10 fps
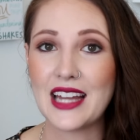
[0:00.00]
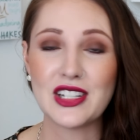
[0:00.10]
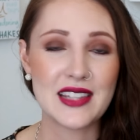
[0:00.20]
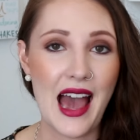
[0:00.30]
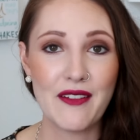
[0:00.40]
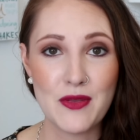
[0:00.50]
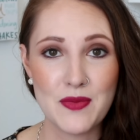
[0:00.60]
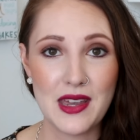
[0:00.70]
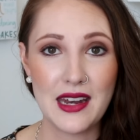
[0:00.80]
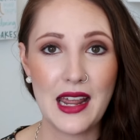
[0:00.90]
I just haven't
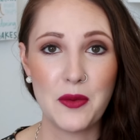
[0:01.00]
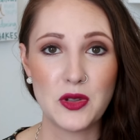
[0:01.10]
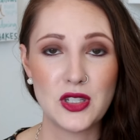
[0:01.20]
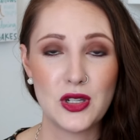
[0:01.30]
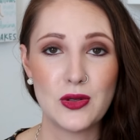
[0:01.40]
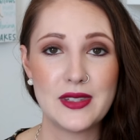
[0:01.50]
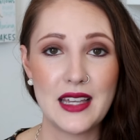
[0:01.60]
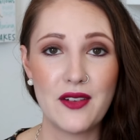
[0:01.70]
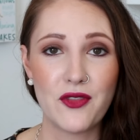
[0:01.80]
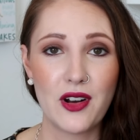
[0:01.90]
been able to
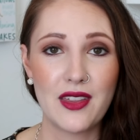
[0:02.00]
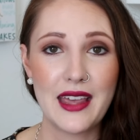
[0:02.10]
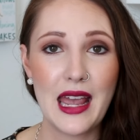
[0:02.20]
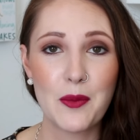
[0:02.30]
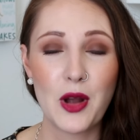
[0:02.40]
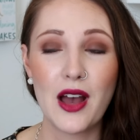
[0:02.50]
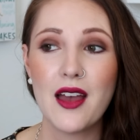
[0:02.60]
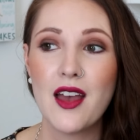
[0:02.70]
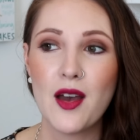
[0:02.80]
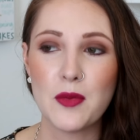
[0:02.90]
sit in front of the camera.
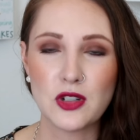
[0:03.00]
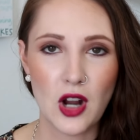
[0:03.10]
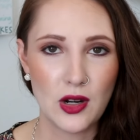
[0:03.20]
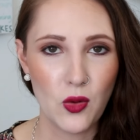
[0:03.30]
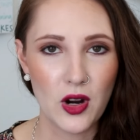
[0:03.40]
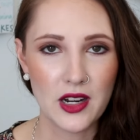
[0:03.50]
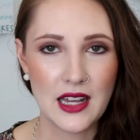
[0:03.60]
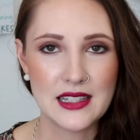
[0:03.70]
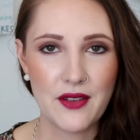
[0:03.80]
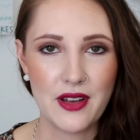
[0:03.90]
been trying to
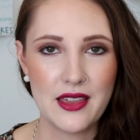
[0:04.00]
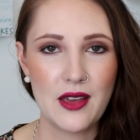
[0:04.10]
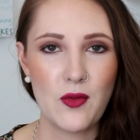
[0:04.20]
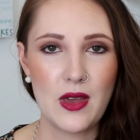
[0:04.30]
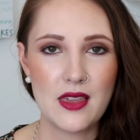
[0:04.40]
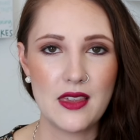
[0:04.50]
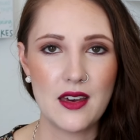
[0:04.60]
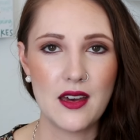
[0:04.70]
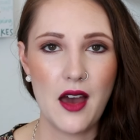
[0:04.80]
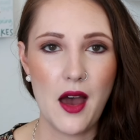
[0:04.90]
organize everything with
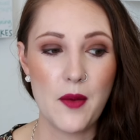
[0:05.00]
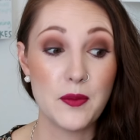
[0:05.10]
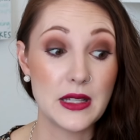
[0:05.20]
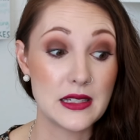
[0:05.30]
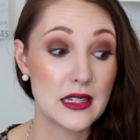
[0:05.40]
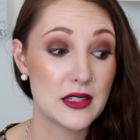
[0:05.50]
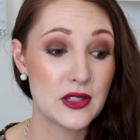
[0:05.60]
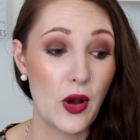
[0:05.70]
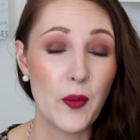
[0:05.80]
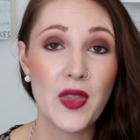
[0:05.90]
the um, business.
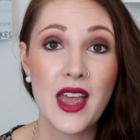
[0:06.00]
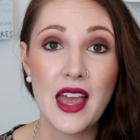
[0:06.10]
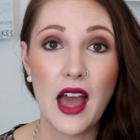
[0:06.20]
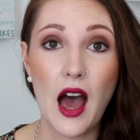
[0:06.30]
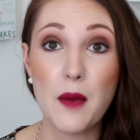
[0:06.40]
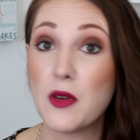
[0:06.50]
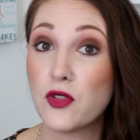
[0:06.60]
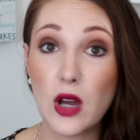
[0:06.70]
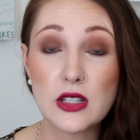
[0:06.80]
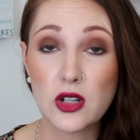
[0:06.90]
So um, if
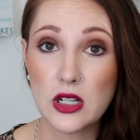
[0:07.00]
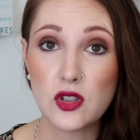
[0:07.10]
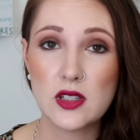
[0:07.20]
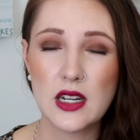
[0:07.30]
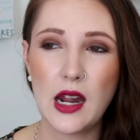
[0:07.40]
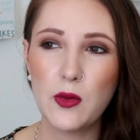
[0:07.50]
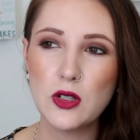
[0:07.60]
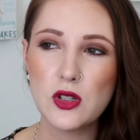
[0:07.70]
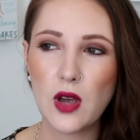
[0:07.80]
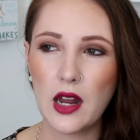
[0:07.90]
you guys are interested, I
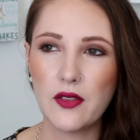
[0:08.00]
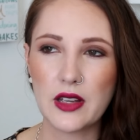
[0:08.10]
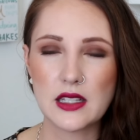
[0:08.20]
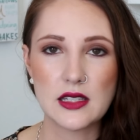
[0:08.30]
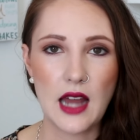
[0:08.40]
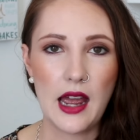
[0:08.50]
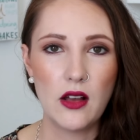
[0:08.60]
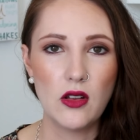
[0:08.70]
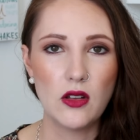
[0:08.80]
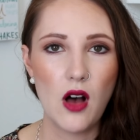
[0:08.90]
will do kind of like a
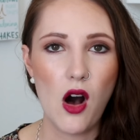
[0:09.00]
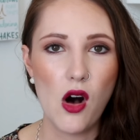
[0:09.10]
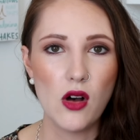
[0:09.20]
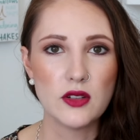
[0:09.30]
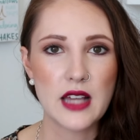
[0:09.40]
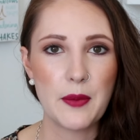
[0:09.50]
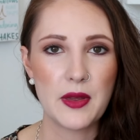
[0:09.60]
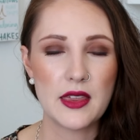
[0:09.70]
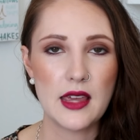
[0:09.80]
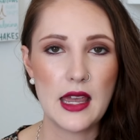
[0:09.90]
style haul type
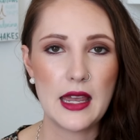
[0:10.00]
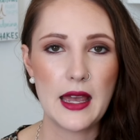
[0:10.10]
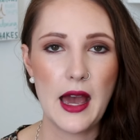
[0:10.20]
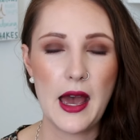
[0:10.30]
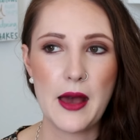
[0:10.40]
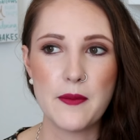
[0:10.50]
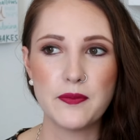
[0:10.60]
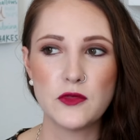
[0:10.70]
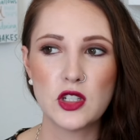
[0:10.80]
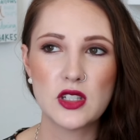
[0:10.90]
of thing
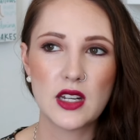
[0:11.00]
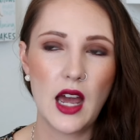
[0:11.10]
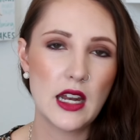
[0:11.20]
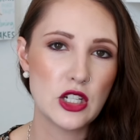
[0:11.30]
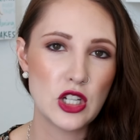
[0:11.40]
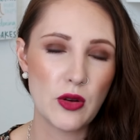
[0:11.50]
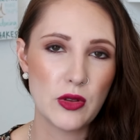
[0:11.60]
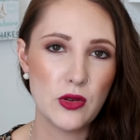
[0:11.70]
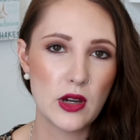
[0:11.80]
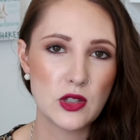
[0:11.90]
um, just to kind of share
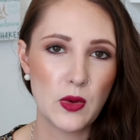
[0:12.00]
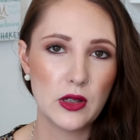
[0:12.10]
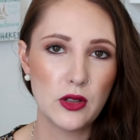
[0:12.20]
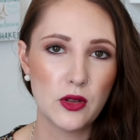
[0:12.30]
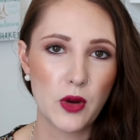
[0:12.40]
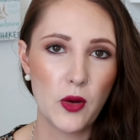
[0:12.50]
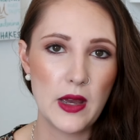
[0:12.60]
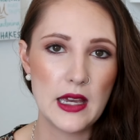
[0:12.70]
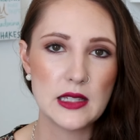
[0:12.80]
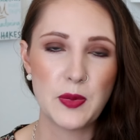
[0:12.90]
with you guys what LuLaRoe
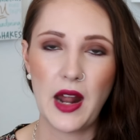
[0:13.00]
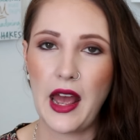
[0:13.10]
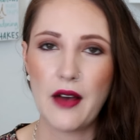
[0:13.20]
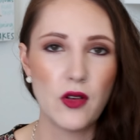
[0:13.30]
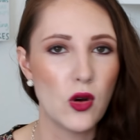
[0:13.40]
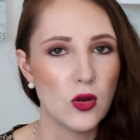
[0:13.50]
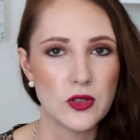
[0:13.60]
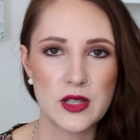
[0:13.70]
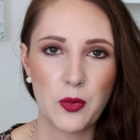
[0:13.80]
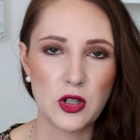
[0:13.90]
is, but I have a whole
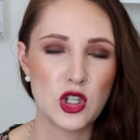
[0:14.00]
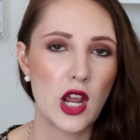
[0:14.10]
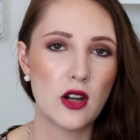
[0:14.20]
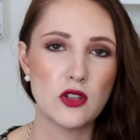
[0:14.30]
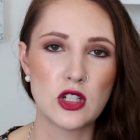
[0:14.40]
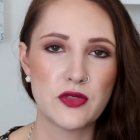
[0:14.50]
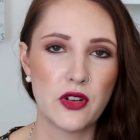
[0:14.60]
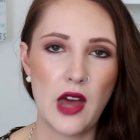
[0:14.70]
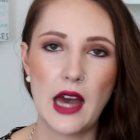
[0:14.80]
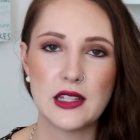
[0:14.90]
separate channel just
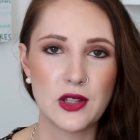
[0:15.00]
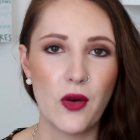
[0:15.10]
for that.